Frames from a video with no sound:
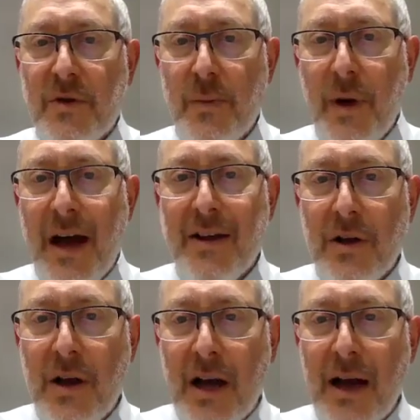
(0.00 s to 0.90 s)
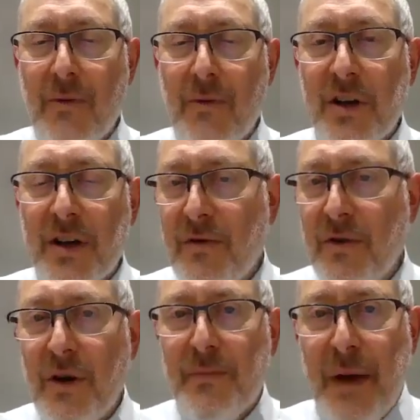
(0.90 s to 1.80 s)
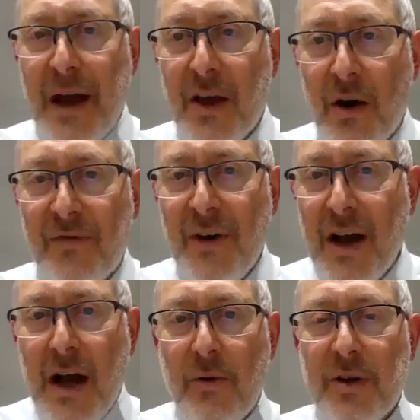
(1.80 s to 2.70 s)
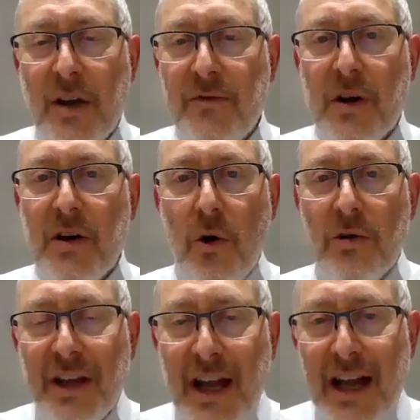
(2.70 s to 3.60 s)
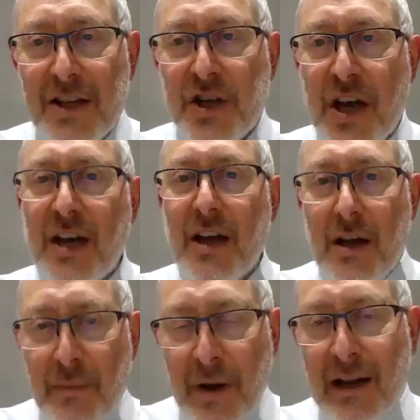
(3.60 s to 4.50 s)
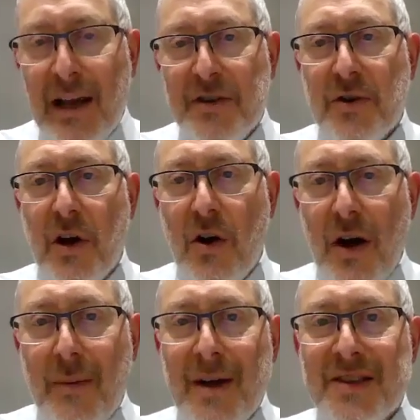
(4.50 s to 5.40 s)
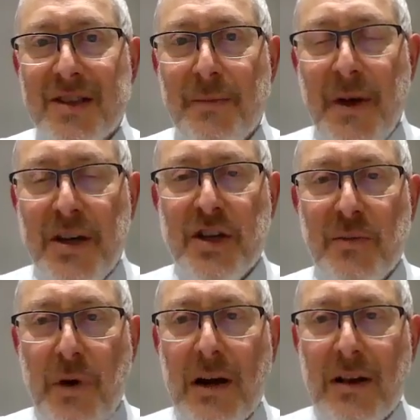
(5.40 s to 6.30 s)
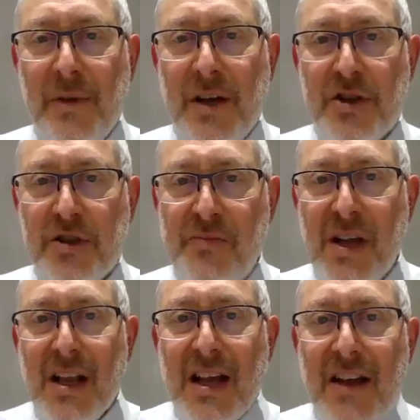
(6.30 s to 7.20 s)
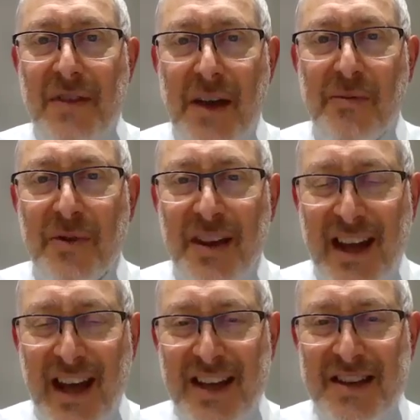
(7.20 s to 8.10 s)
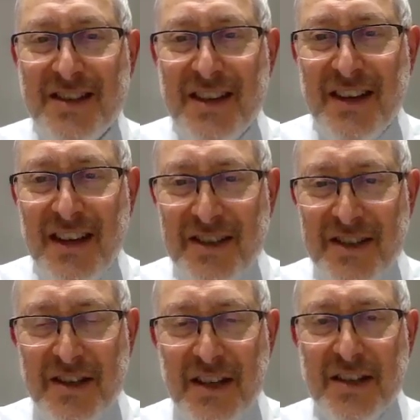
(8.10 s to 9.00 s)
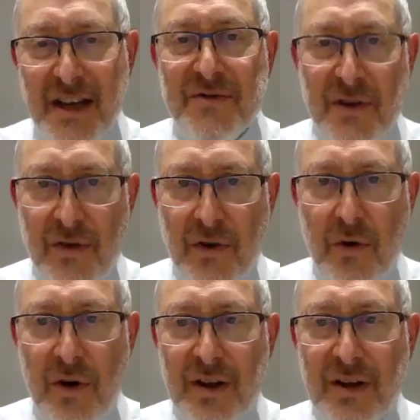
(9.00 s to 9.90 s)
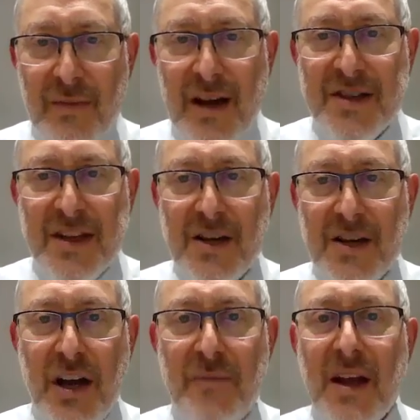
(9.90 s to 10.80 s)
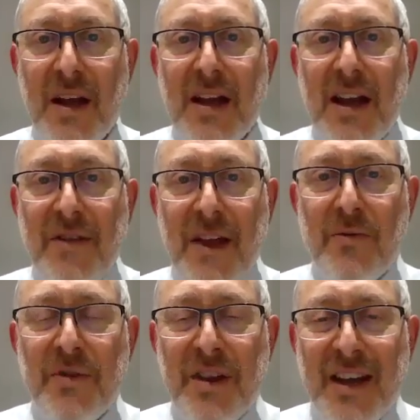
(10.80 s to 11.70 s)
Goodbye and good luck. I won't give you a payoff. I won't give you a golden handshake, but I'll let you go." Emancipation proclamation. If that were the case, says Iksavsov, according to the Maseh Hashem, if that were the